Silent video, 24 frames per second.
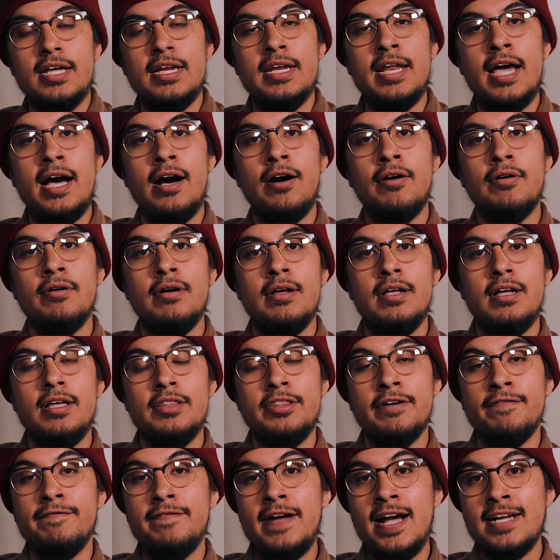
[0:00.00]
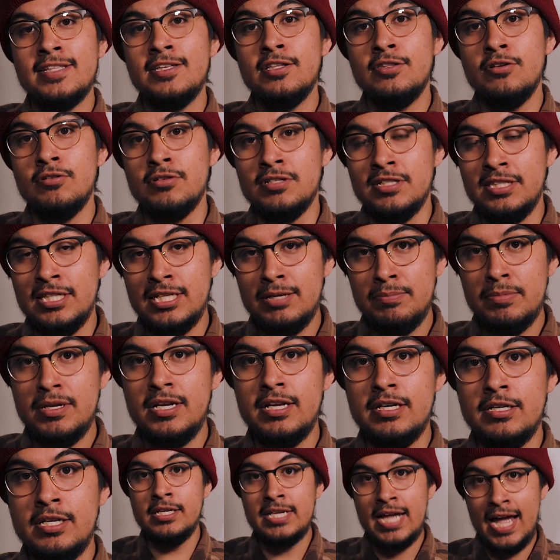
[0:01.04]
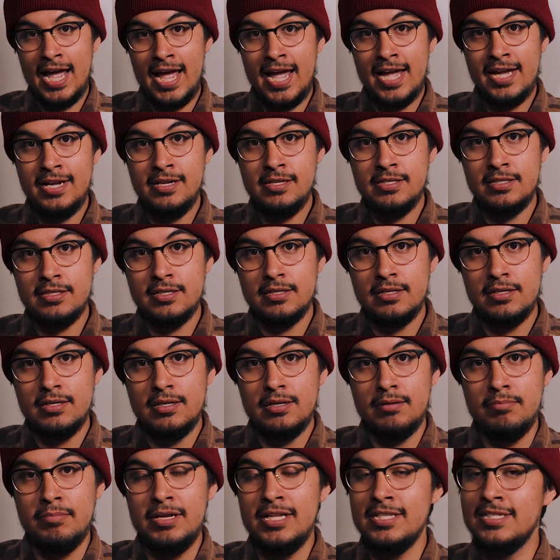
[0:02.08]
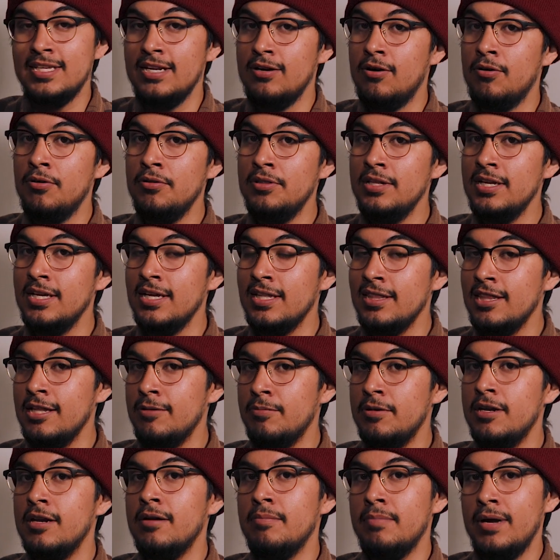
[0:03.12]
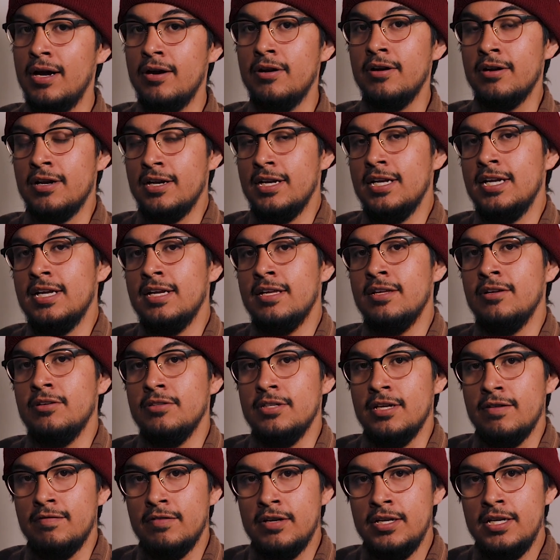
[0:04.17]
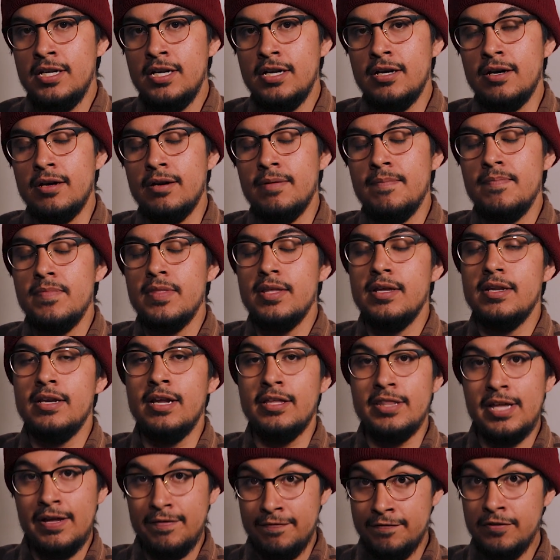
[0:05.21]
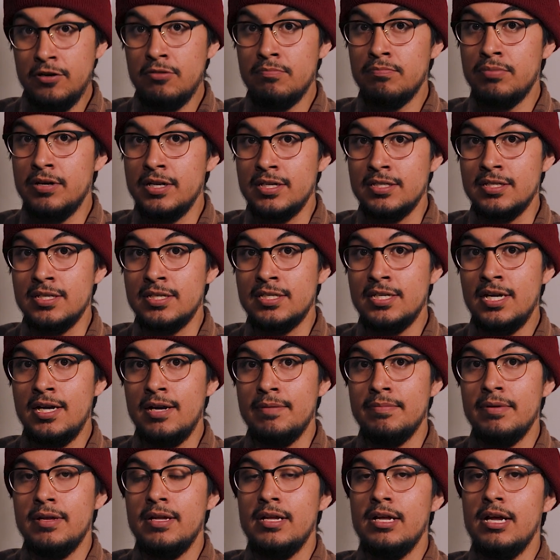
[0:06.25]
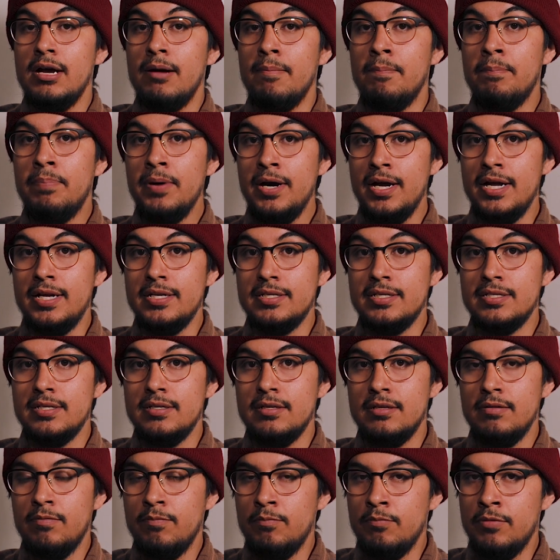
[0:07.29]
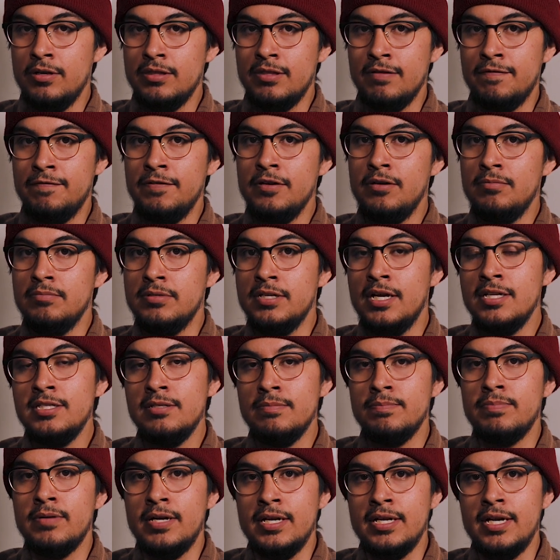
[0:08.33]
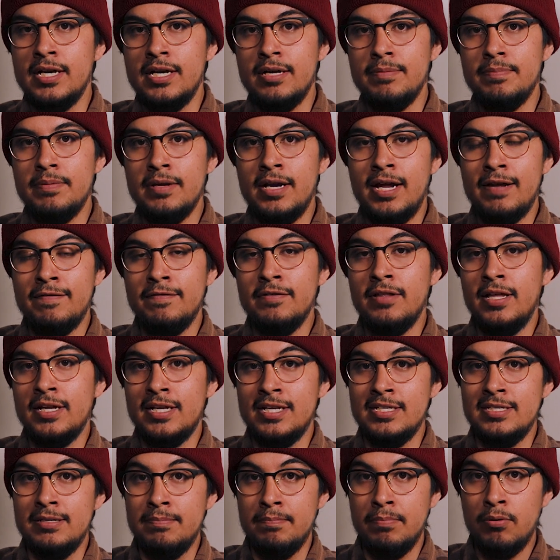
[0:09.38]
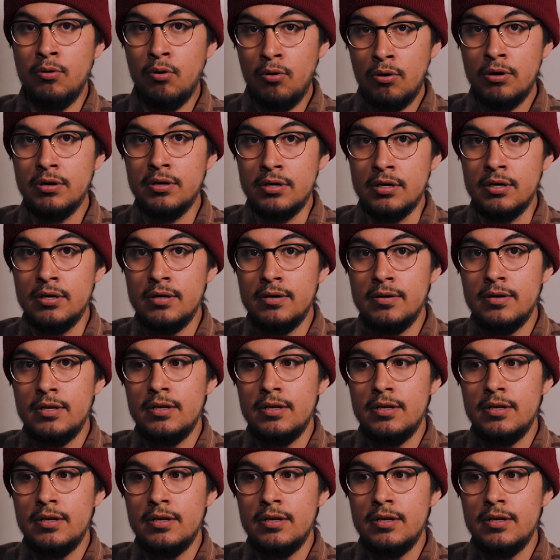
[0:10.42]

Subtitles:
Now, the fact that there's limited tags means that only a limited amount are going to get killed every year. Now, that film brings this up. But what the film doesn't bring up, and I feel like is important,